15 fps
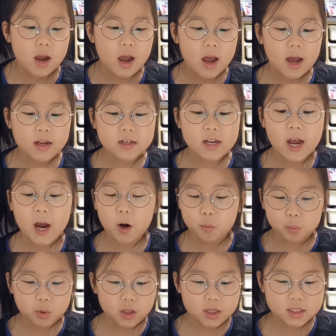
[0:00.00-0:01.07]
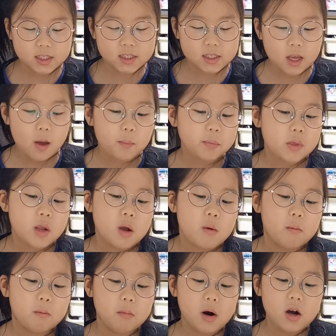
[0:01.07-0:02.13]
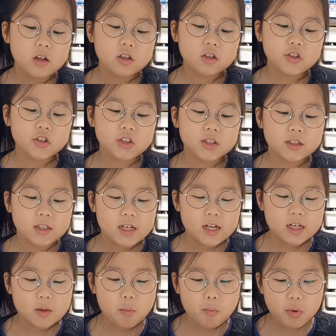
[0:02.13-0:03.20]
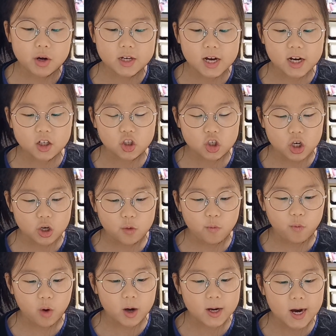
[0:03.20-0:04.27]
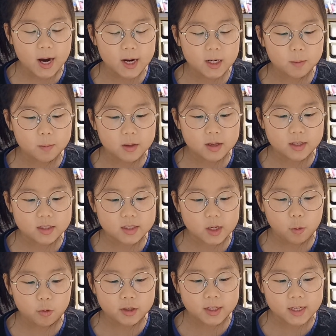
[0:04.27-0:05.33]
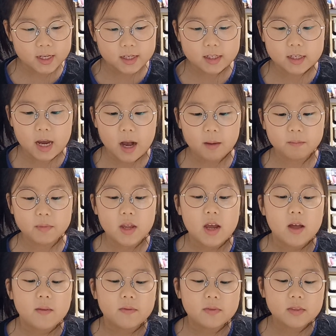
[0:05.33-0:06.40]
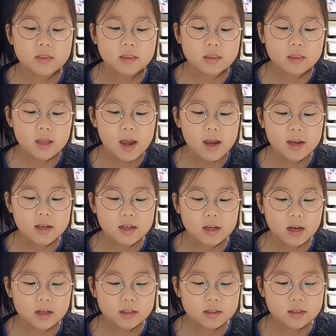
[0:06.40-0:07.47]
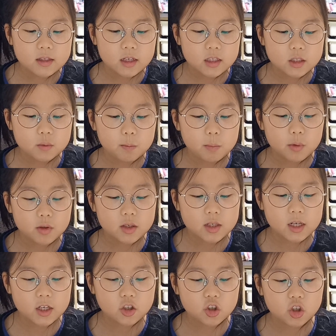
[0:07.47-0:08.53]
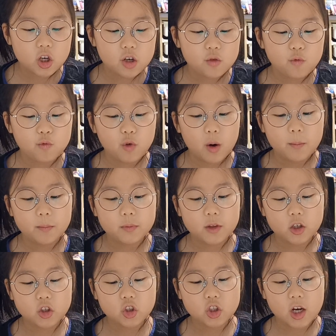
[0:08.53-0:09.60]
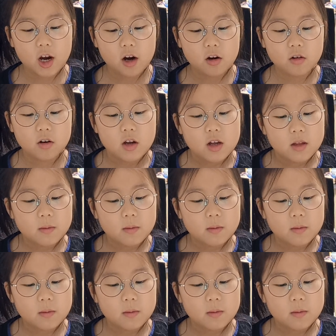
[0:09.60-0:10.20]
and helpless. Mollusks need protection for enemies that would eat them. They get this protection from the shell